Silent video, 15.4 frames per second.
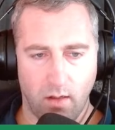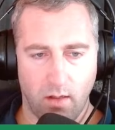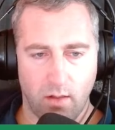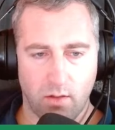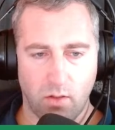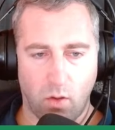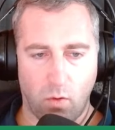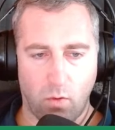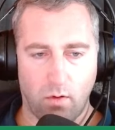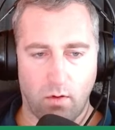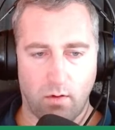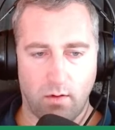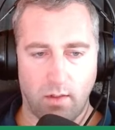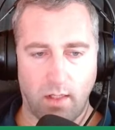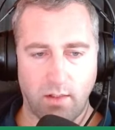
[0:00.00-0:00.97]
So
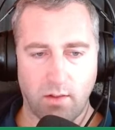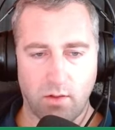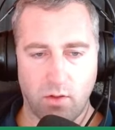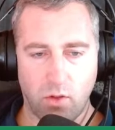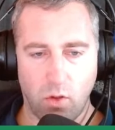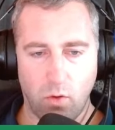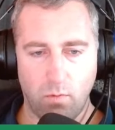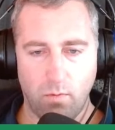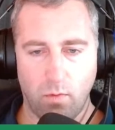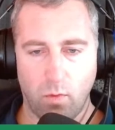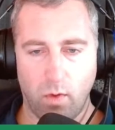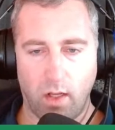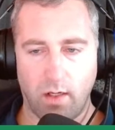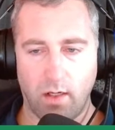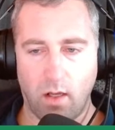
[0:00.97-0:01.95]
let's assume
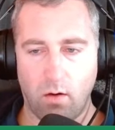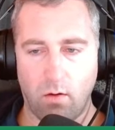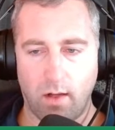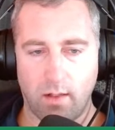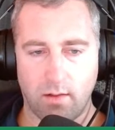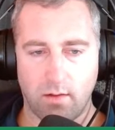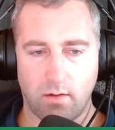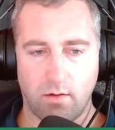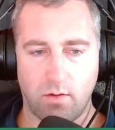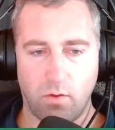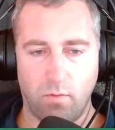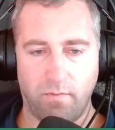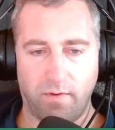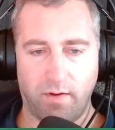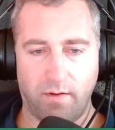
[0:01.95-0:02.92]
we are now at
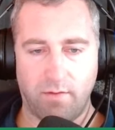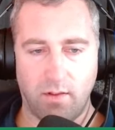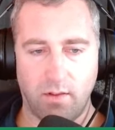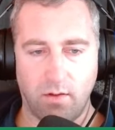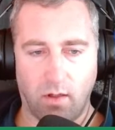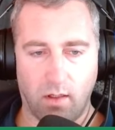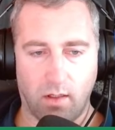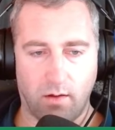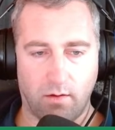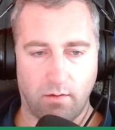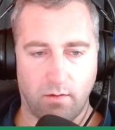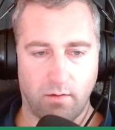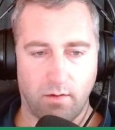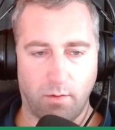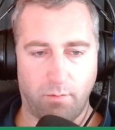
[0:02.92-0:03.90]
$250.
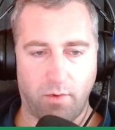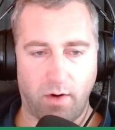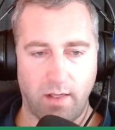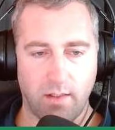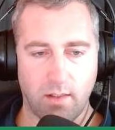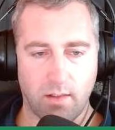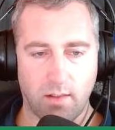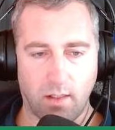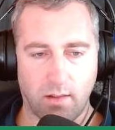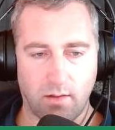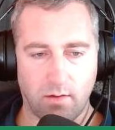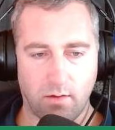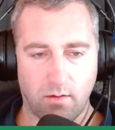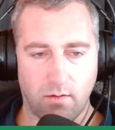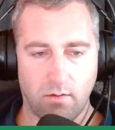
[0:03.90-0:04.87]

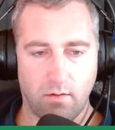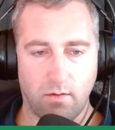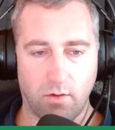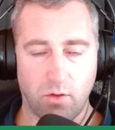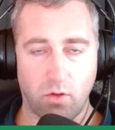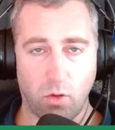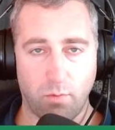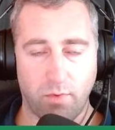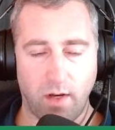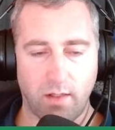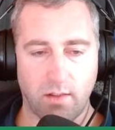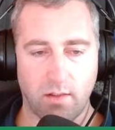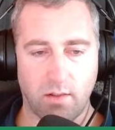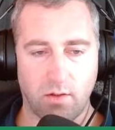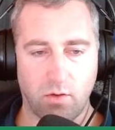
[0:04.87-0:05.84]
The stock
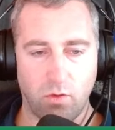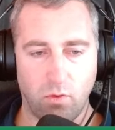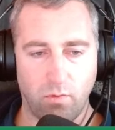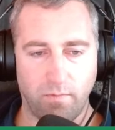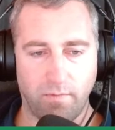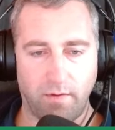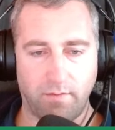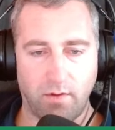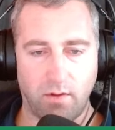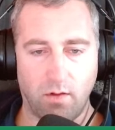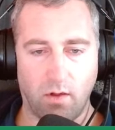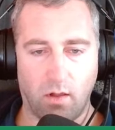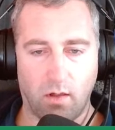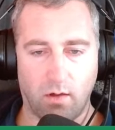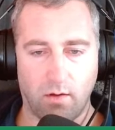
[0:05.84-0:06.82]
price is
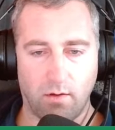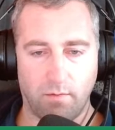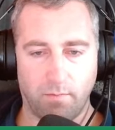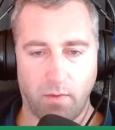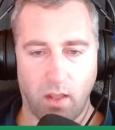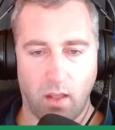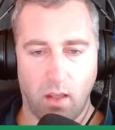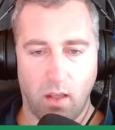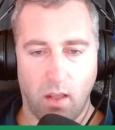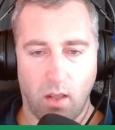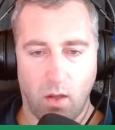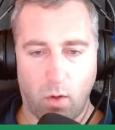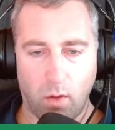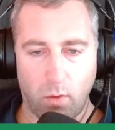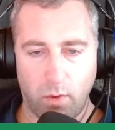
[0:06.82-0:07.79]
$250.
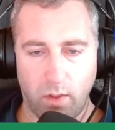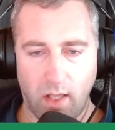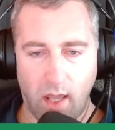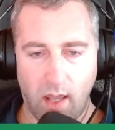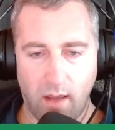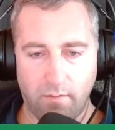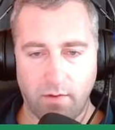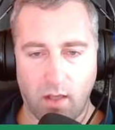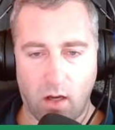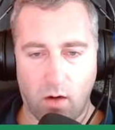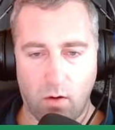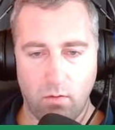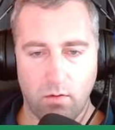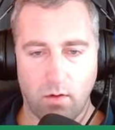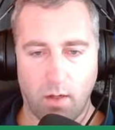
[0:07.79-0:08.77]
What we have
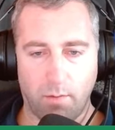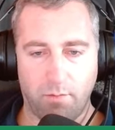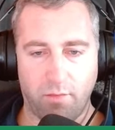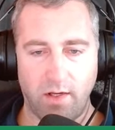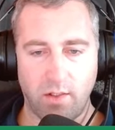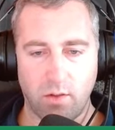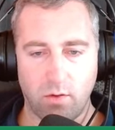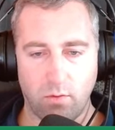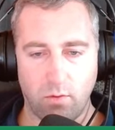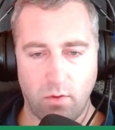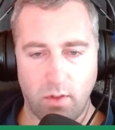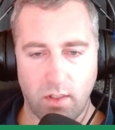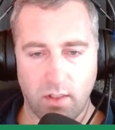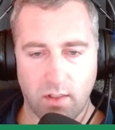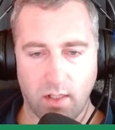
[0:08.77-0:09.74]
now, a price to
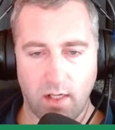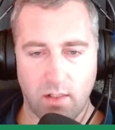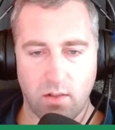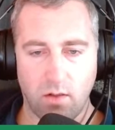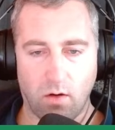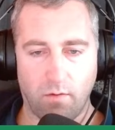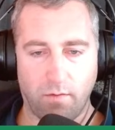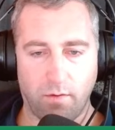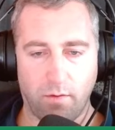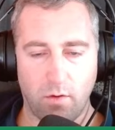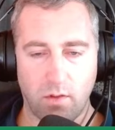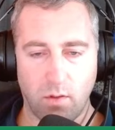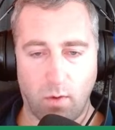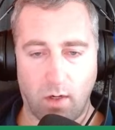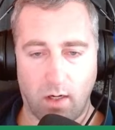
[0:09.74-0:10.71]
earnings ratio of
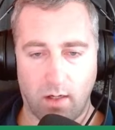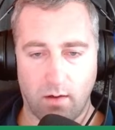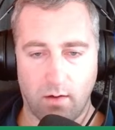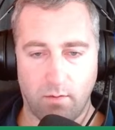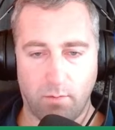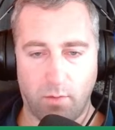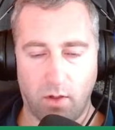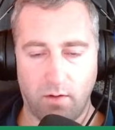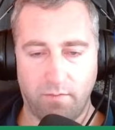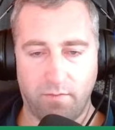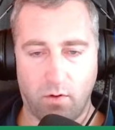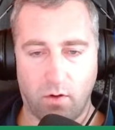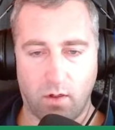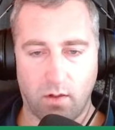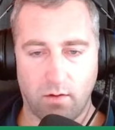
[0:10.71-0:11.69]

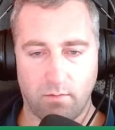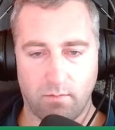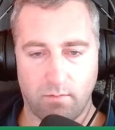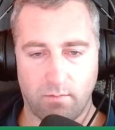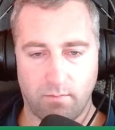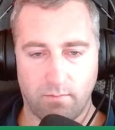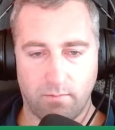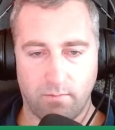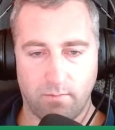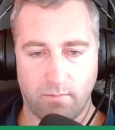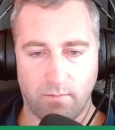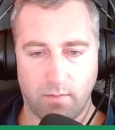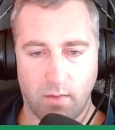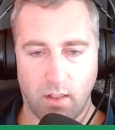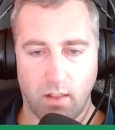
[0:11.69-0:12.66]
31.4.
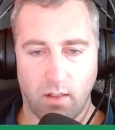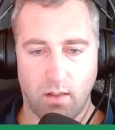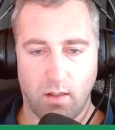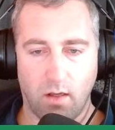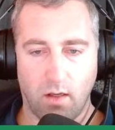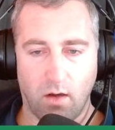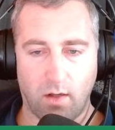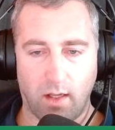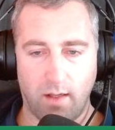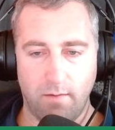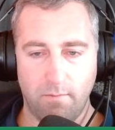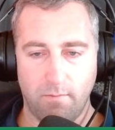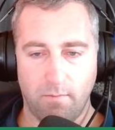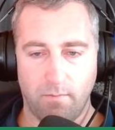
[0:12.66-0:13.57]
Okay.